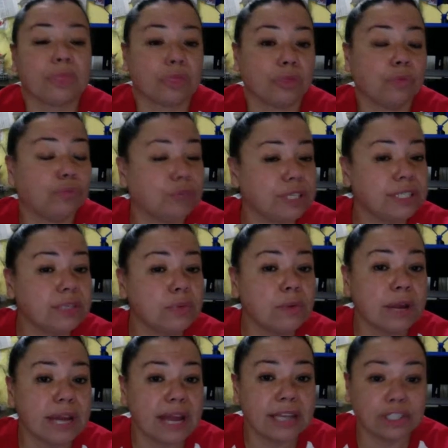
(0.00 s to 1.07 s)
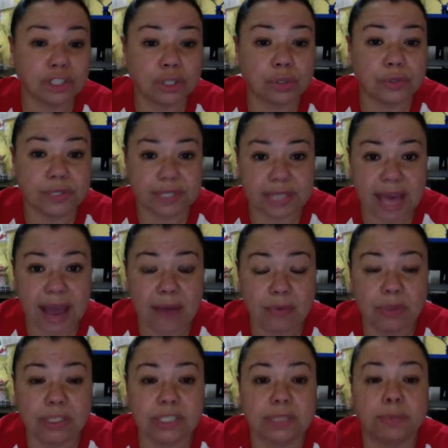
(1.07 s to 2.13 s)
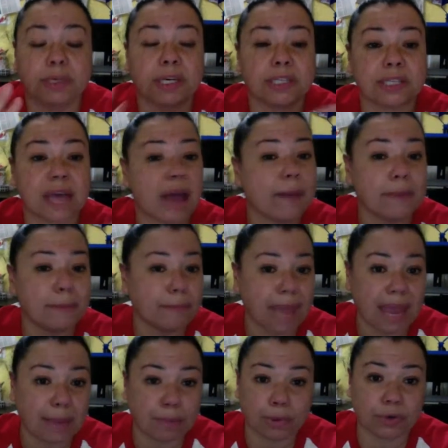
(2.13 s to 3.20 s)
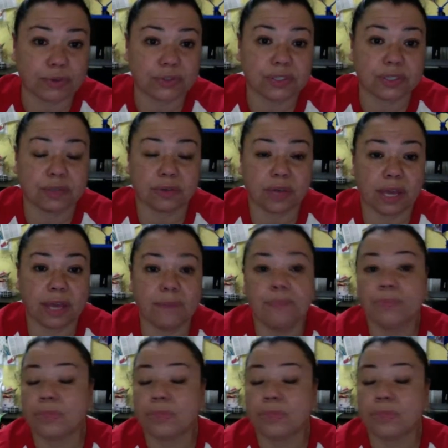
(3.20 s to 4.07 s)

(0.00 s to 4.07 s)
The reason why I chose that one is because I'm a Mac person, okay?